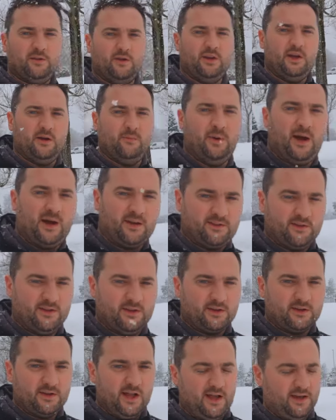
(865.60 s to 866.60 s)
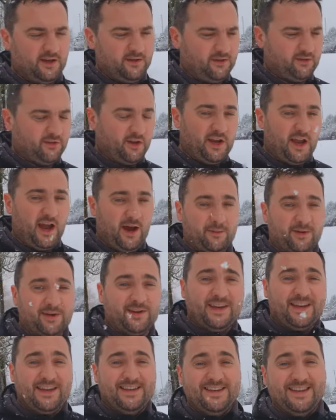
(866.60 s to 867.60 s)
So yeah, back to Glen and sunny
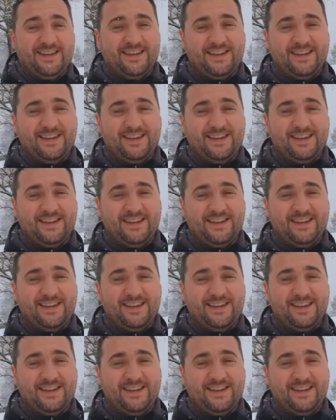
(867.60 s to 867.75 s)
Aberdeen.